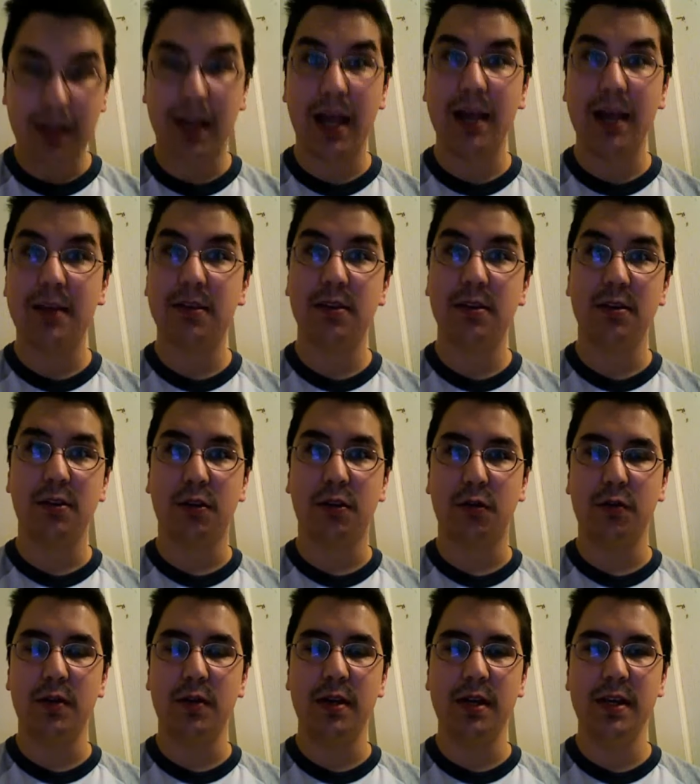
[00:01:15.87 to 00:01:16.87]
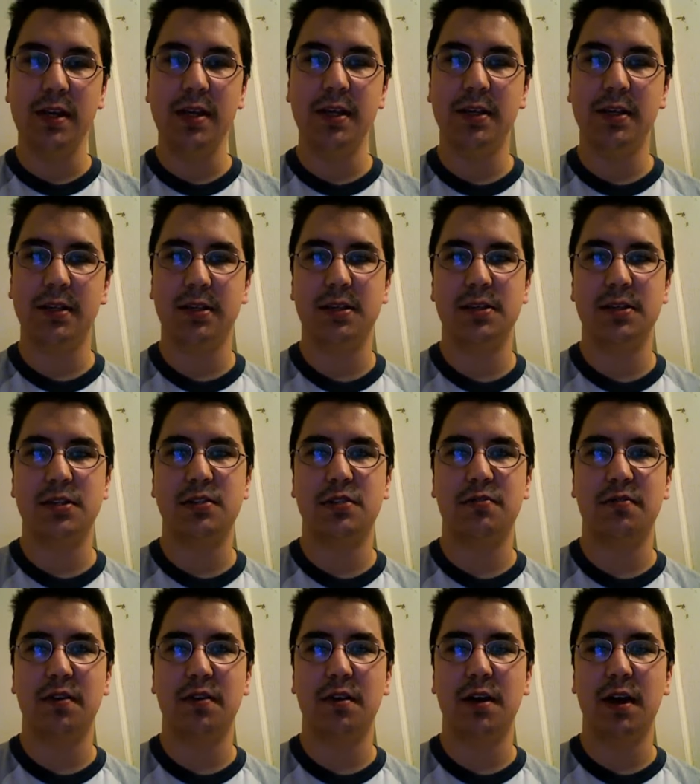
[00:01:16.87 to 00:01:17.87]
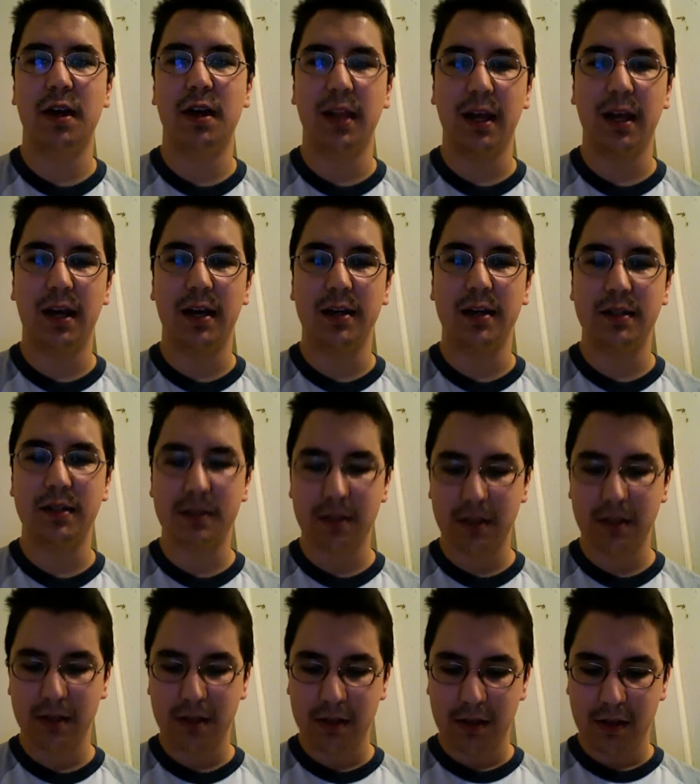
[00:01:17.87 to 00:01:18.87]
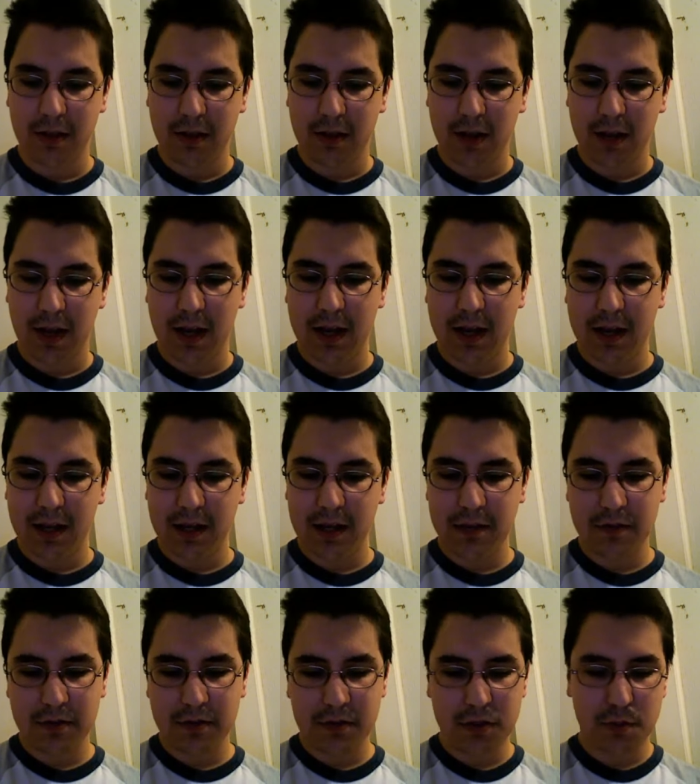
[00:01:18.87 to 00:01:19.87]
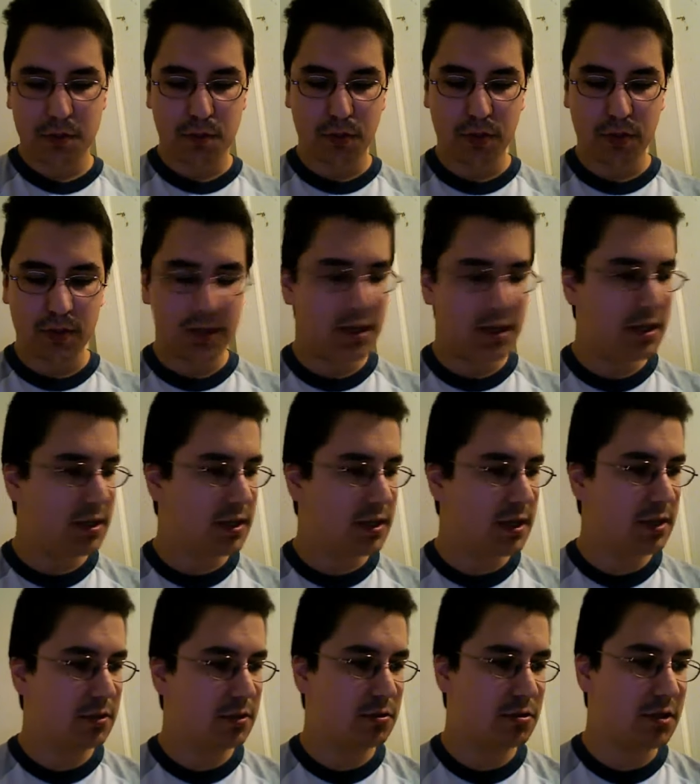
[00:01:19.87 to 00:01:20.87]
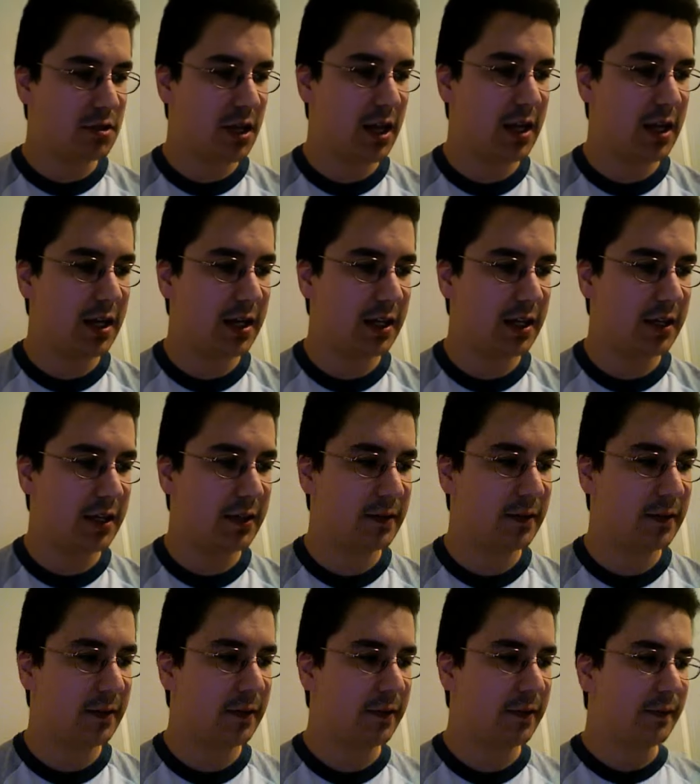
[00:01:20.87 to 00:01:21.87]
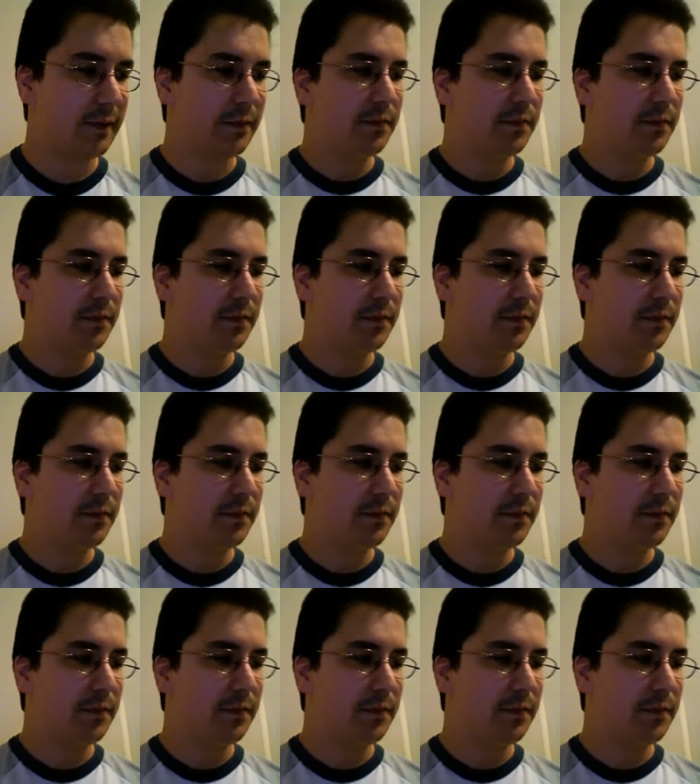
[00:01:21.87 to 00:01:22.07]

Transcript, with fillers: like the 3D in this a lot, and it was pretty entertaining.